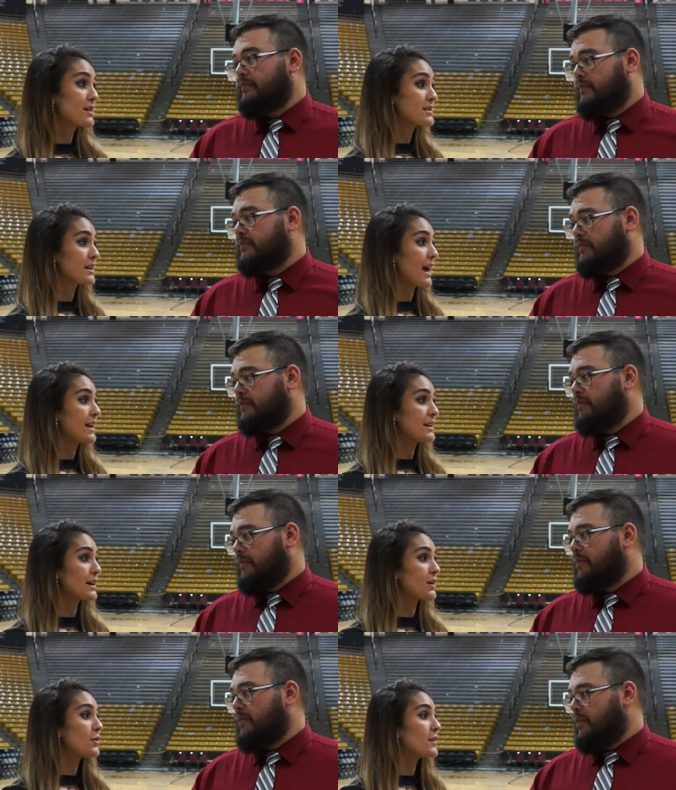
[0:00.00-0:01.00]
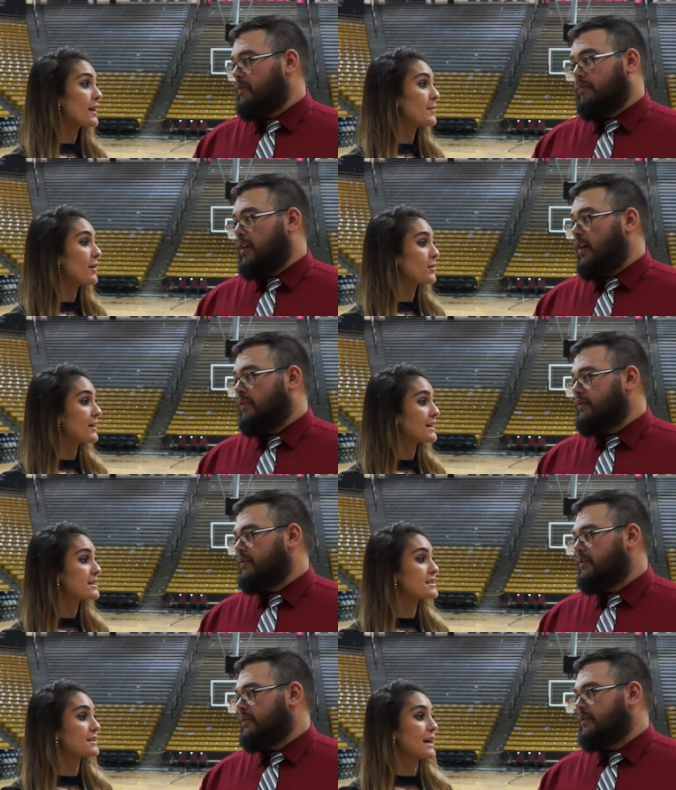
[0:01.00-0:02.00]
Speaker 1: personally. I didn't hear a whole lot about no. going into
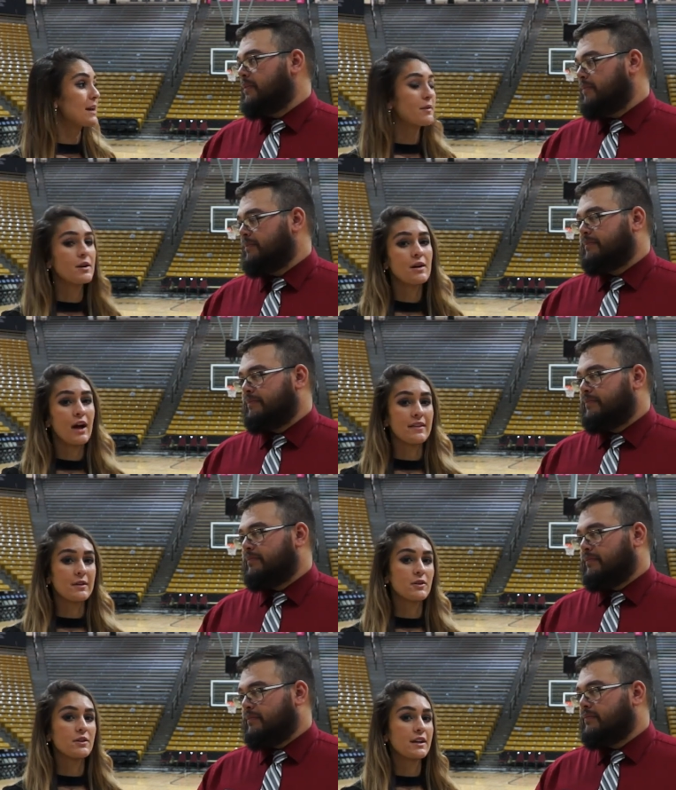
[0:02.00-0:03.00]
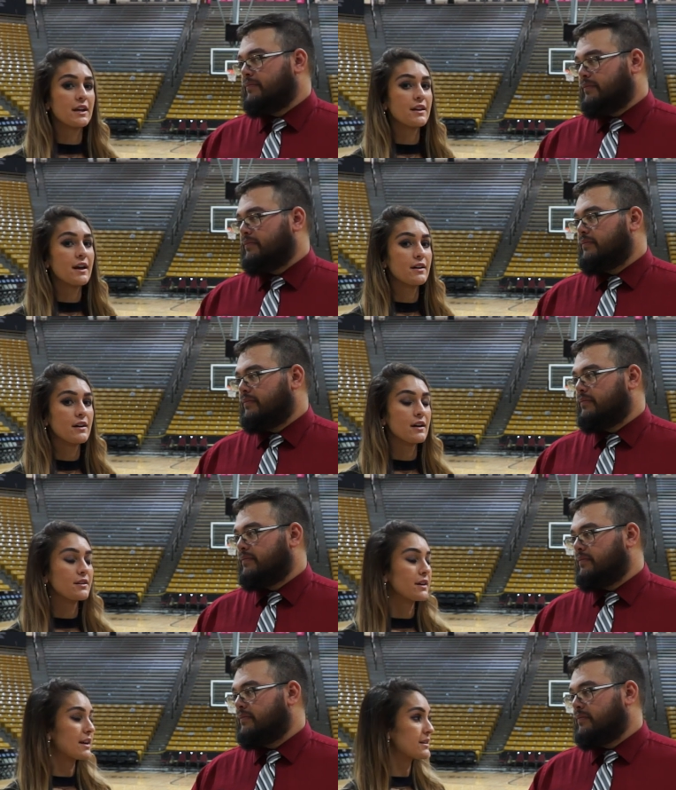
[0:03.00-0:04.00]
this game. I think we're looking a lot, uh,
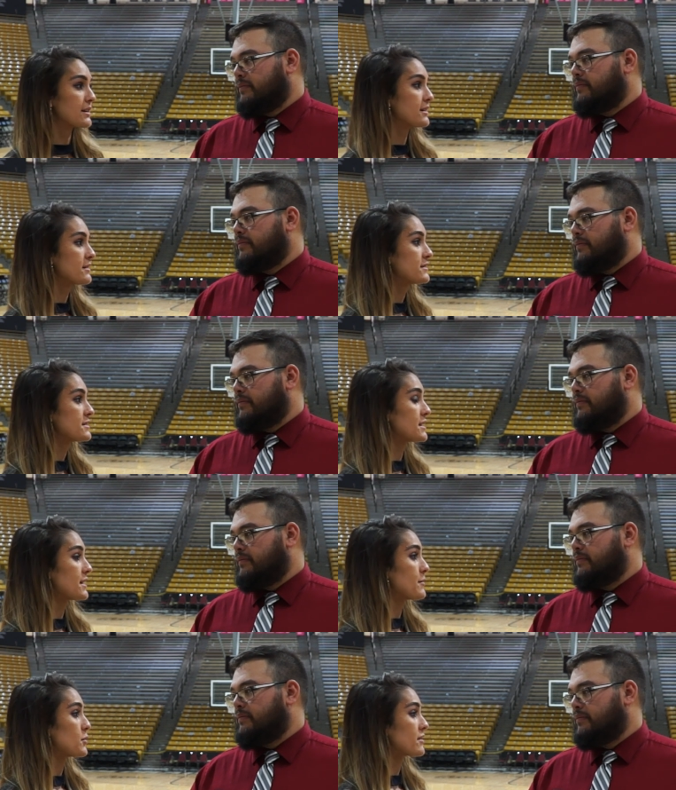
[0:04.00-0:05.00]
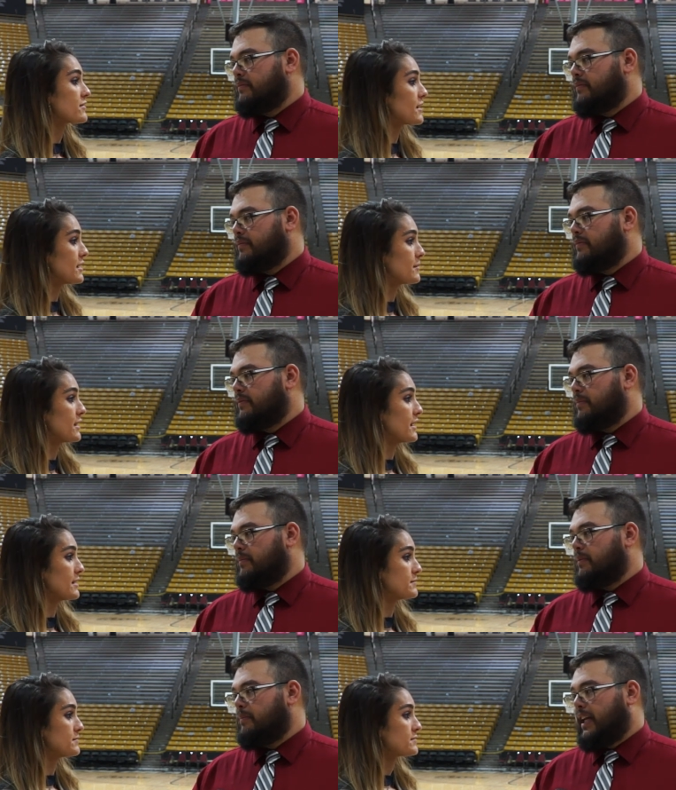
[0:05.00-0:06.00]
looking to see a lot more from
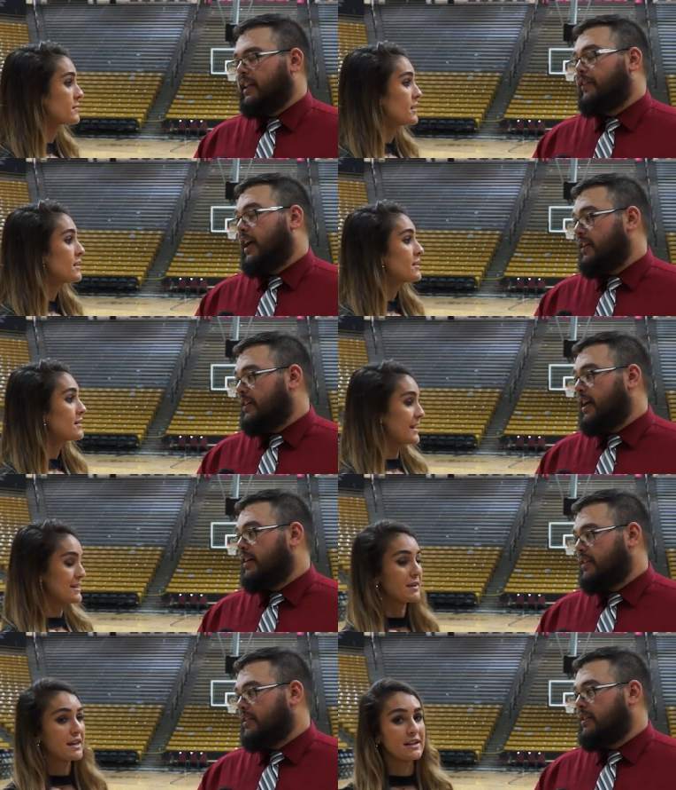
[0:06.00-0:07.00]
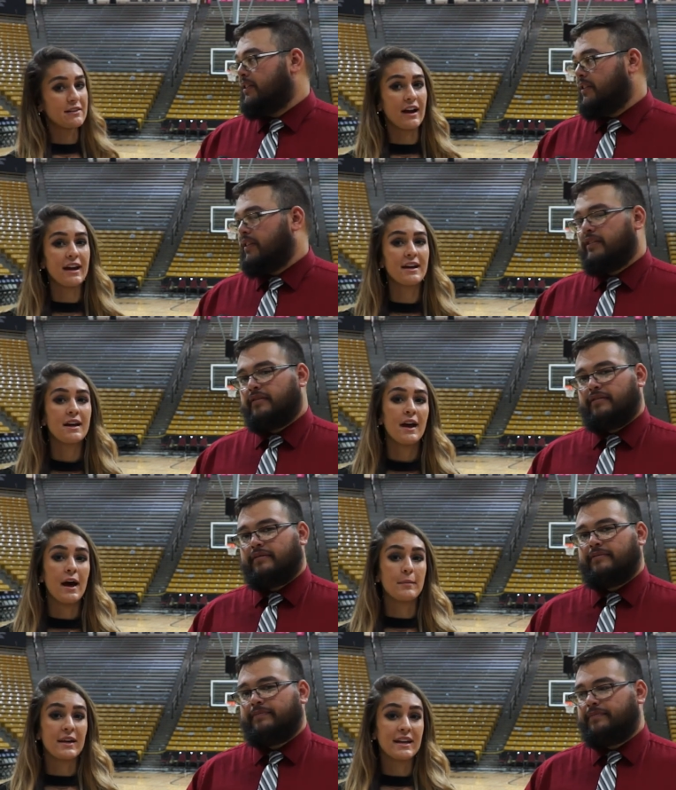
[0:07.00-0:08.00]
um,
Speaker 2: McKinley Wright. Yeah. Yes,
Speaker 1: McKinley Wright.
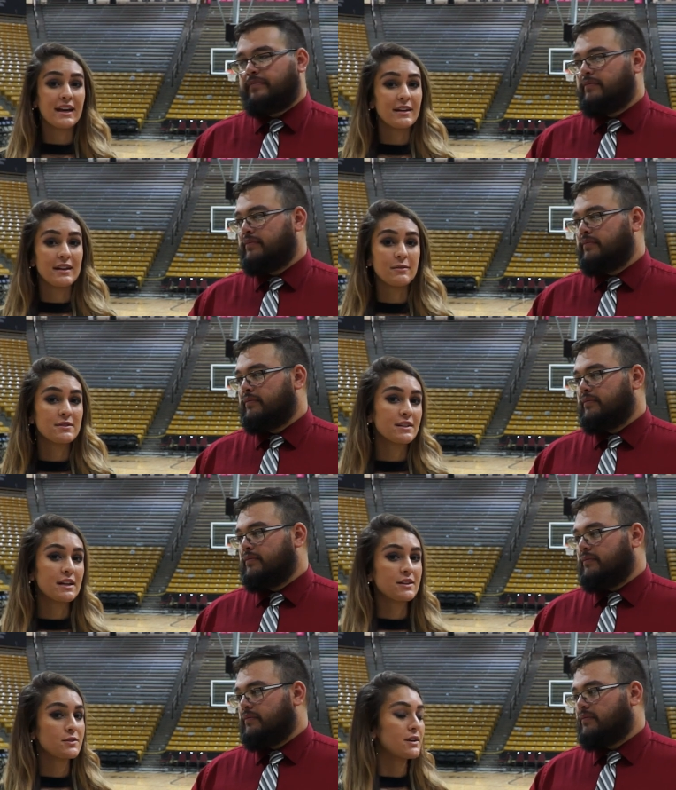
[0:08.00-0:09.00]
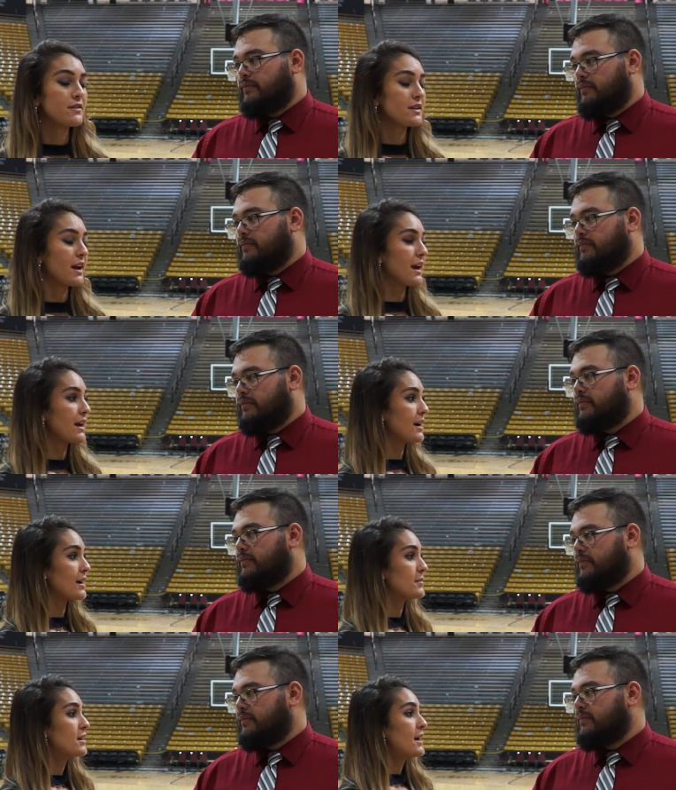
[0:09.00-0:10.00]
Um, but he he was the leading scorer of the night.
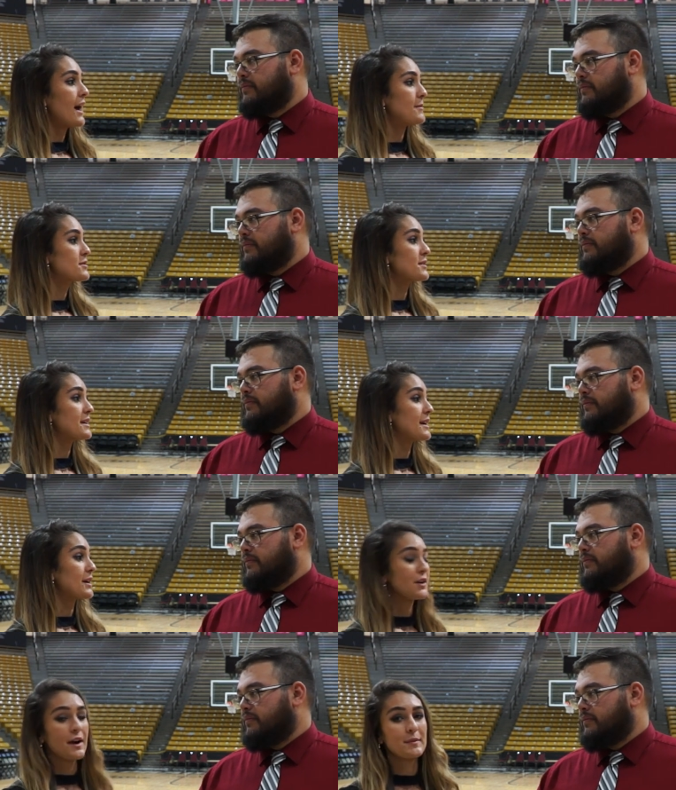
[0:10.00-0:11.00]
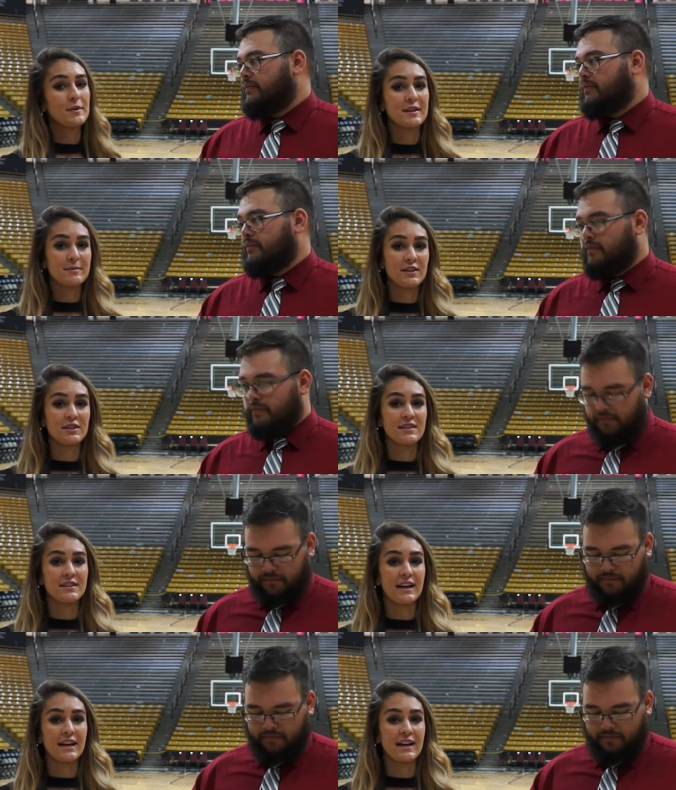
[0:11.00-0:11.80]
Um, absolutely incredible, especially in the